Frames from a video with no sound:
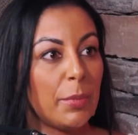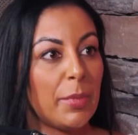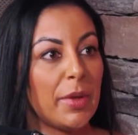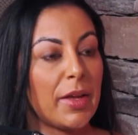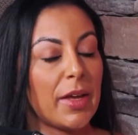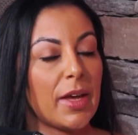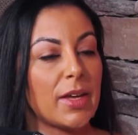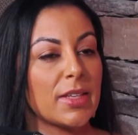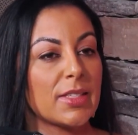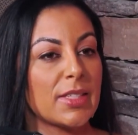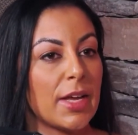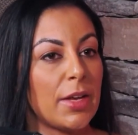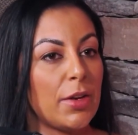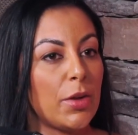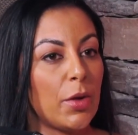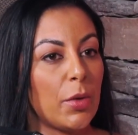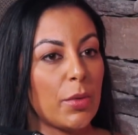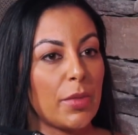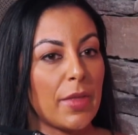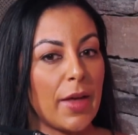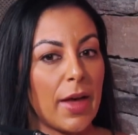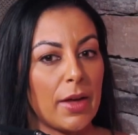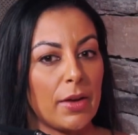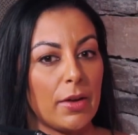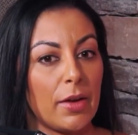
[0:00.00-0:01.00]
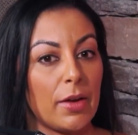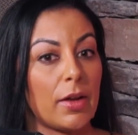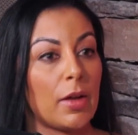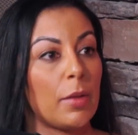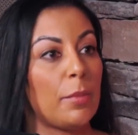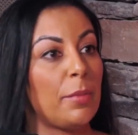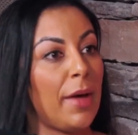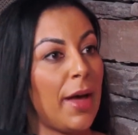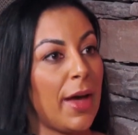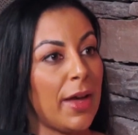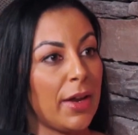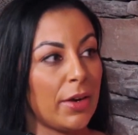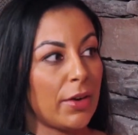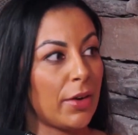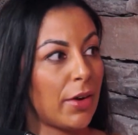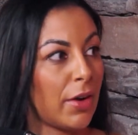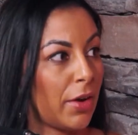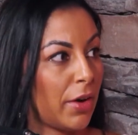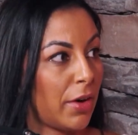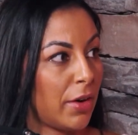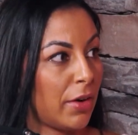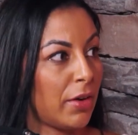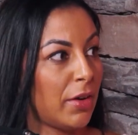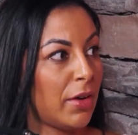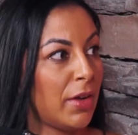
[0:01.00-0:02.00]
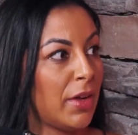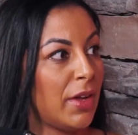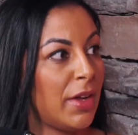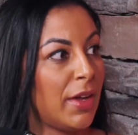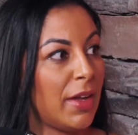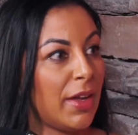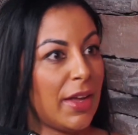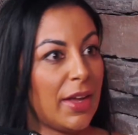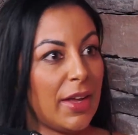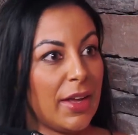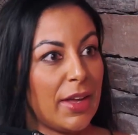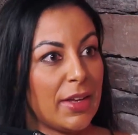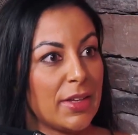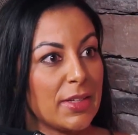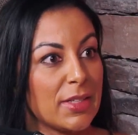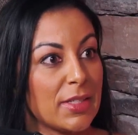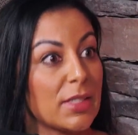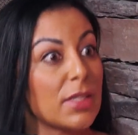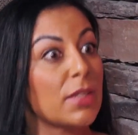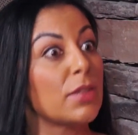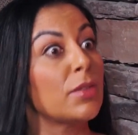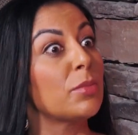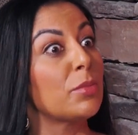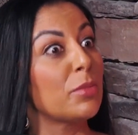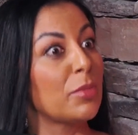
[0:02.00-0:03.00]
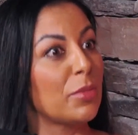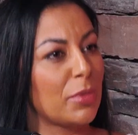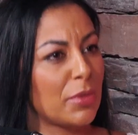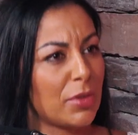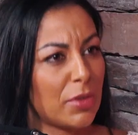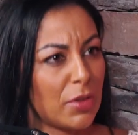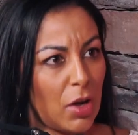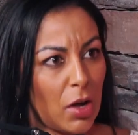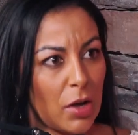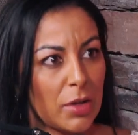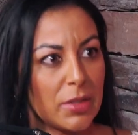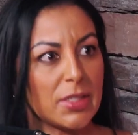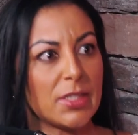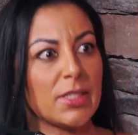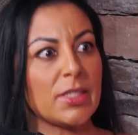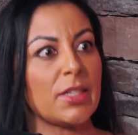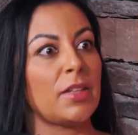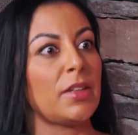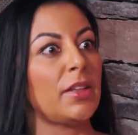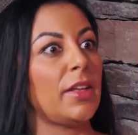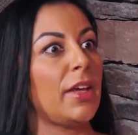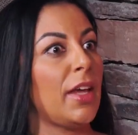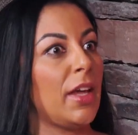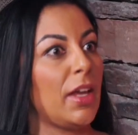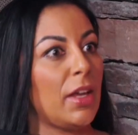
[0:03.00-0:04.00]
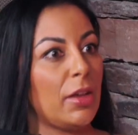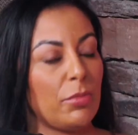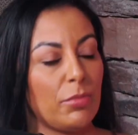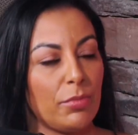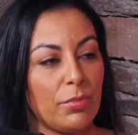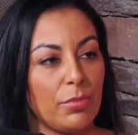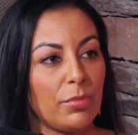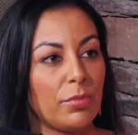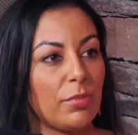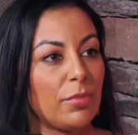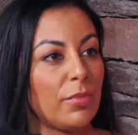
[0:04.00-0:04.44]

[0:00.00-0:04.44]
Because I know that a competitor is constantly